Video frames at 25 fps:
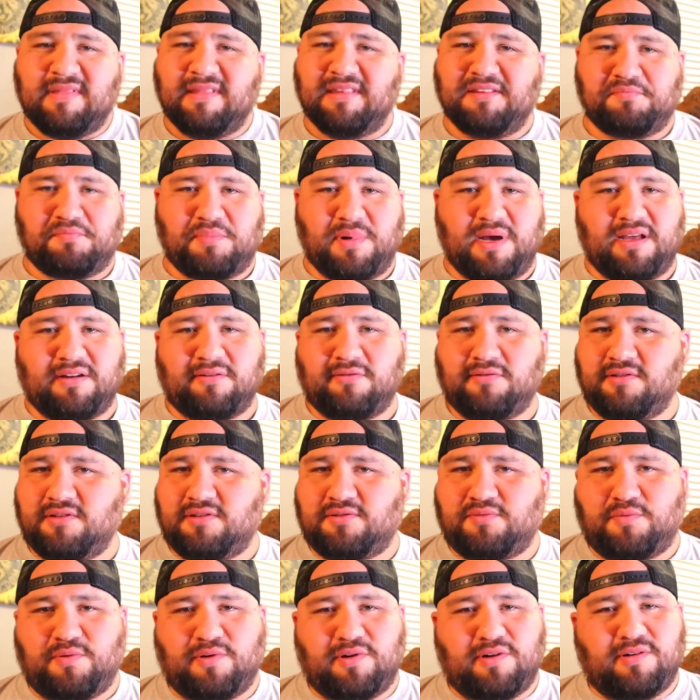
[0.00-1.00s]

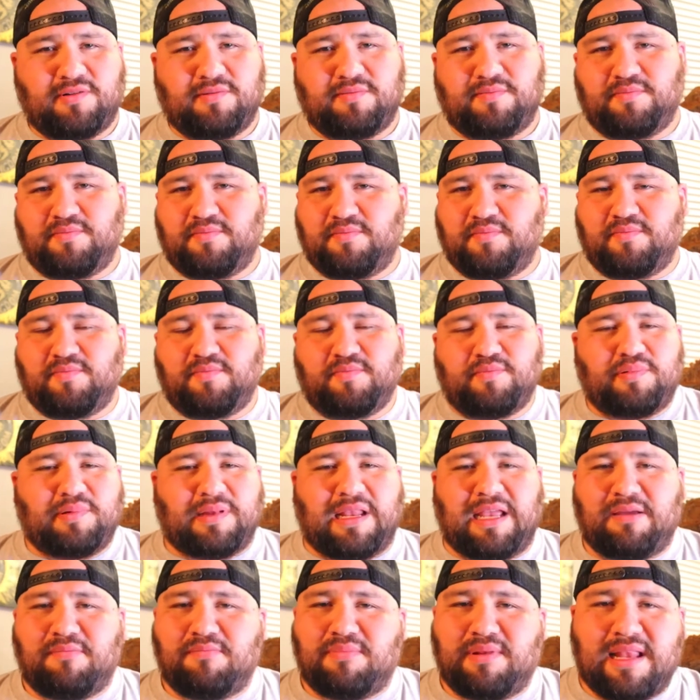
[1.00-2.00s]
bottles were
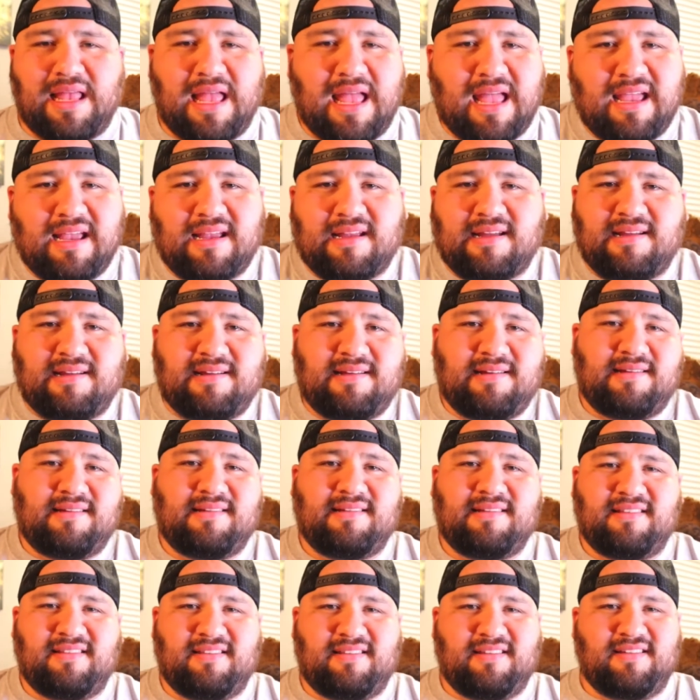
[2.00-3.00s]
plain black.
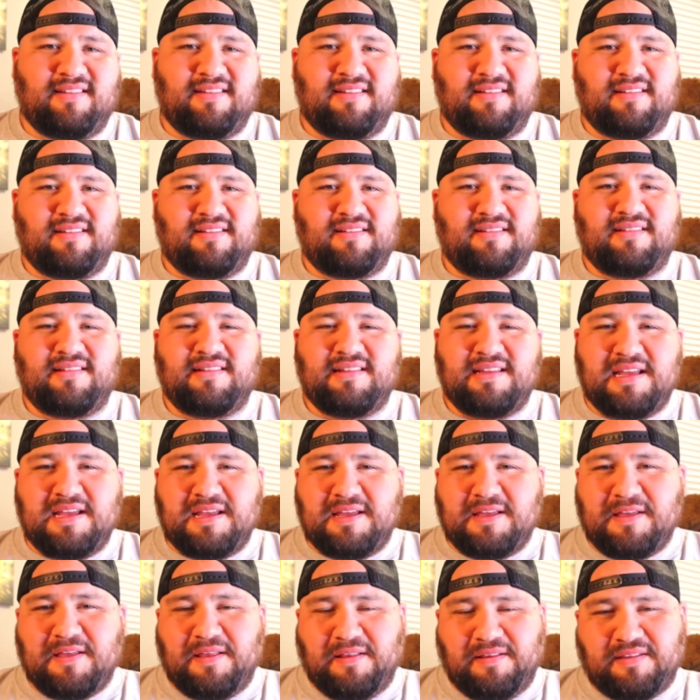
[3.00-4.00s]
The
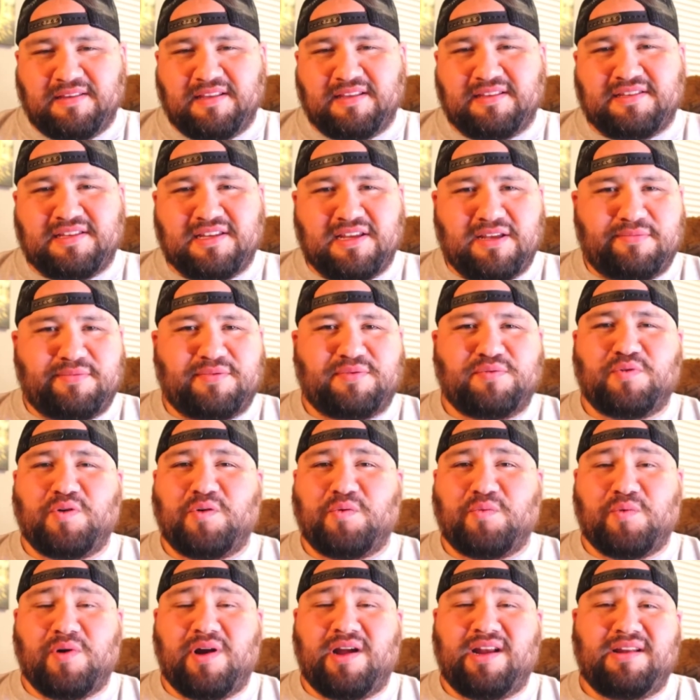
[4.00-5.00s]
tubs were
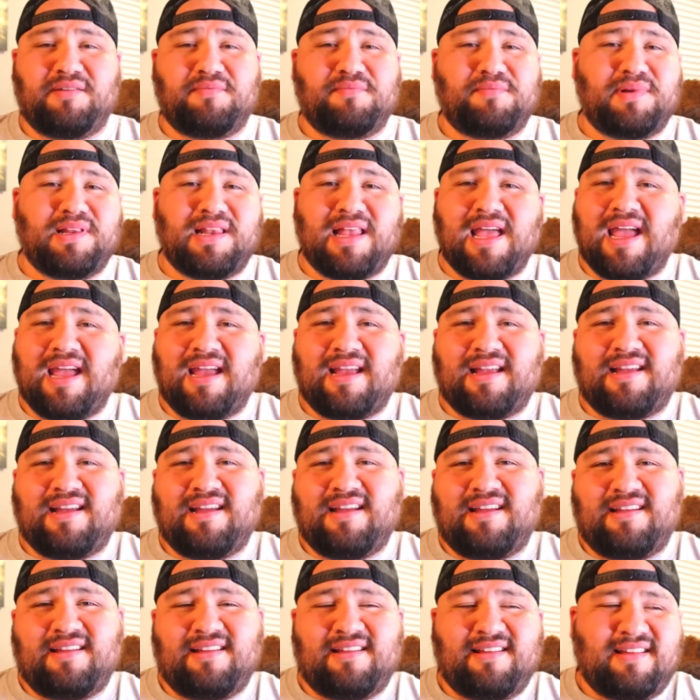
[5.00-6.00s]
white and black.
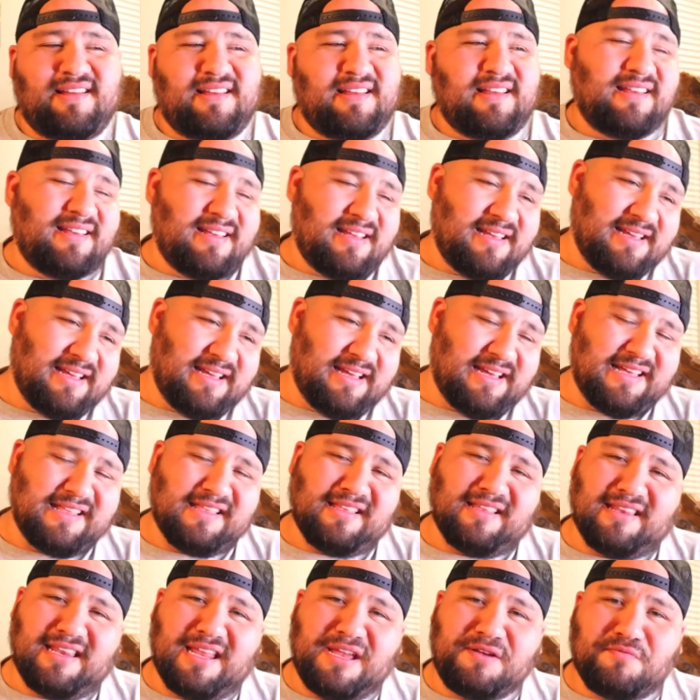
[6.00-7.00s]

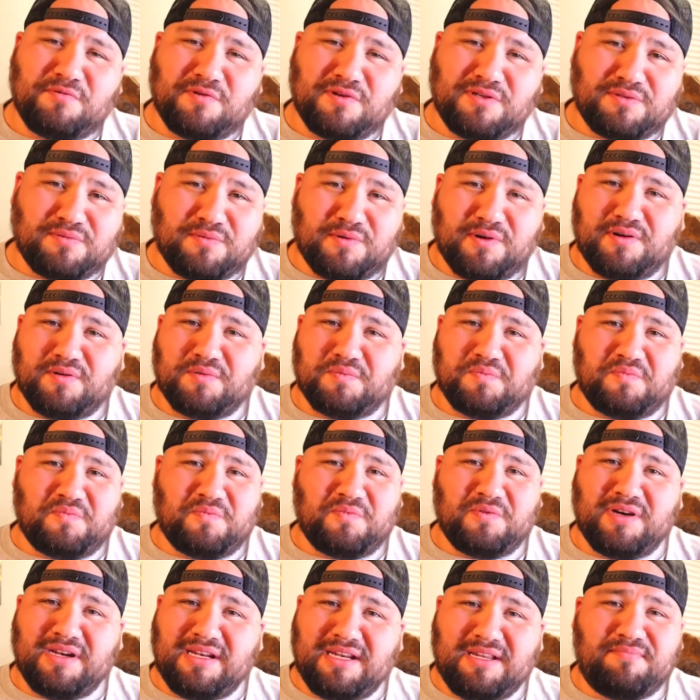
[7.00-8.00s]
The labels were
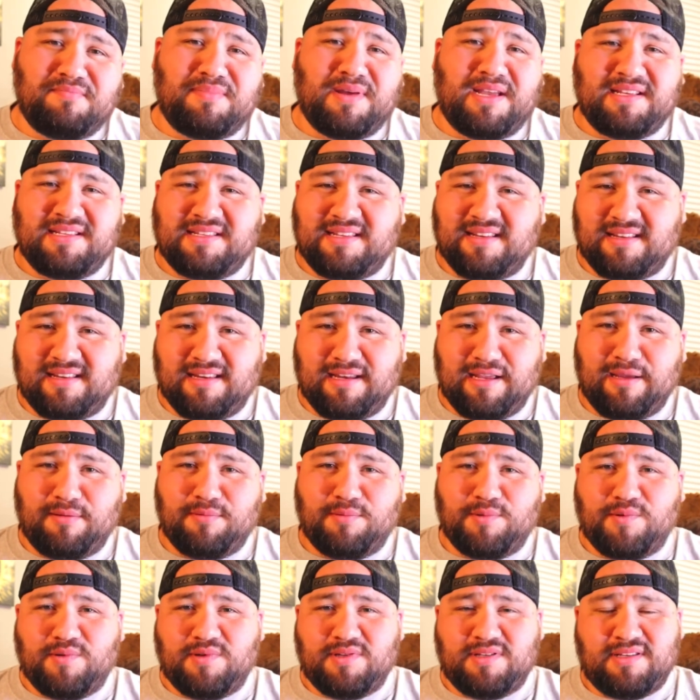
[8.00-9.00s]
really basic
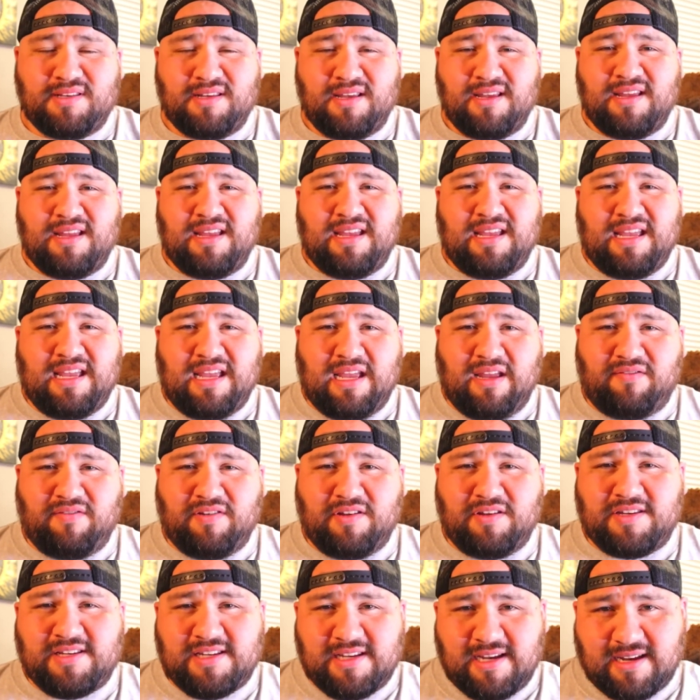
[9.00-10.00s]
labels. If
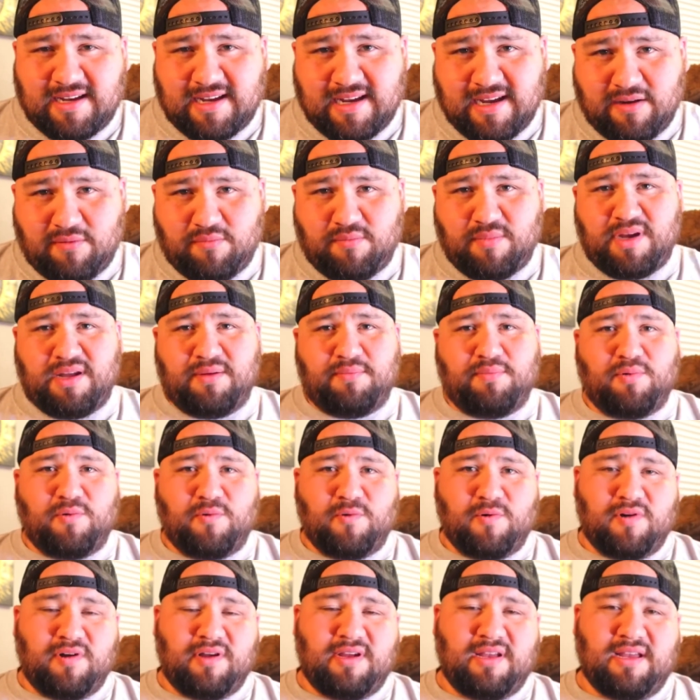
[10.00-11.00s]
you check out my
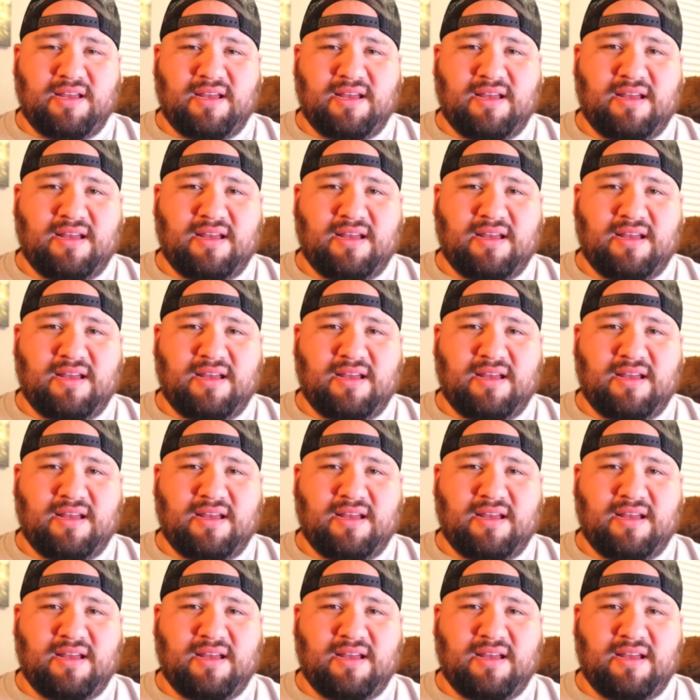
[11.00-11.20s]
boy